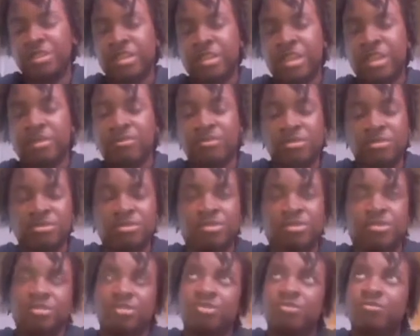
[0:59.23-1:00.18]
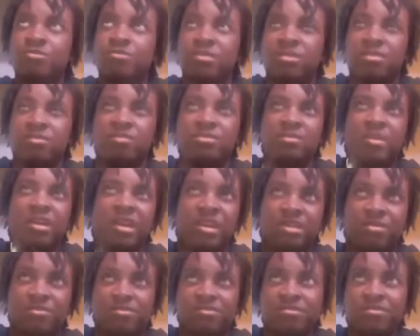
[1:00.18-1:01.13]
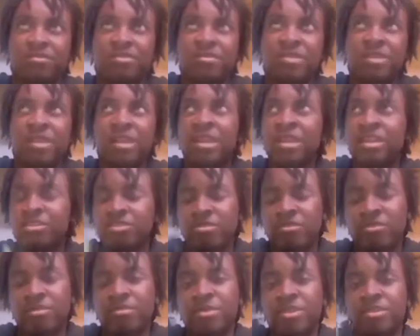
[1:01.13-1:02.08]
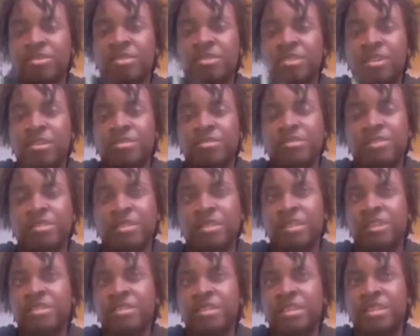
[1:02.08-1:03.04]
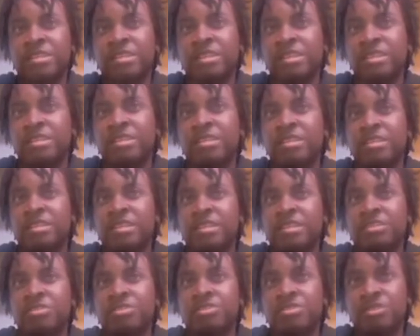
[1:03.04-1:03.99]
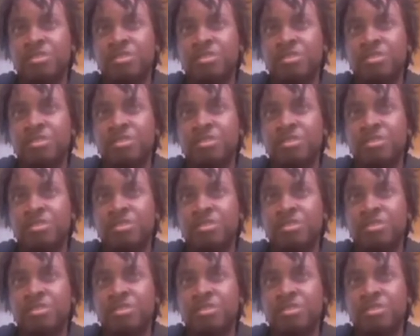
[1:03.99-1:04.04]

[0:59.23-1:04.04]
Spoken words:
cables. Two of them are longer than the other. I think it's